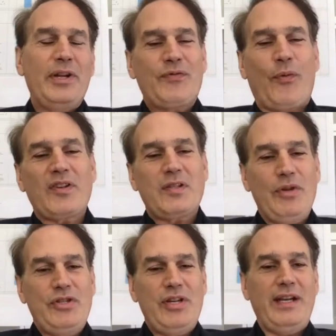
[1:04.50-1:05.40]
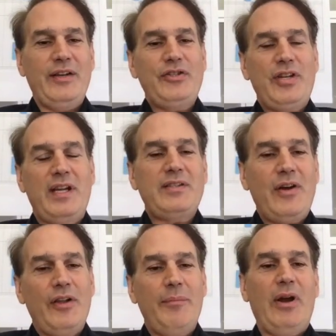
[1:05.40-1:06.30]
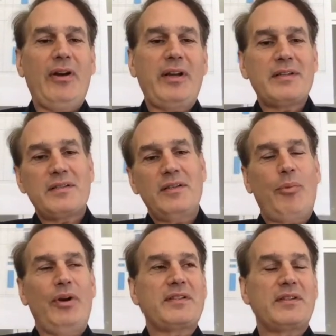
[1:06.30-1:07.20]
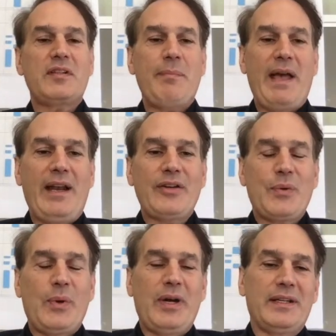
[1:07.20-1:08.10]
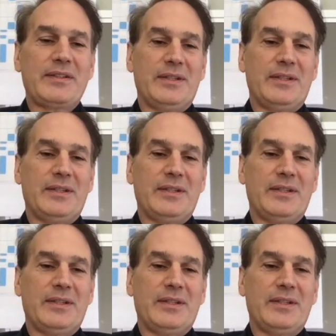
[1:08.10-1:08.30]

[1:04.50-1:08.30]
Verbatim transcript: pitchforks and machetes chased all the Americans and Brits and Spanish away.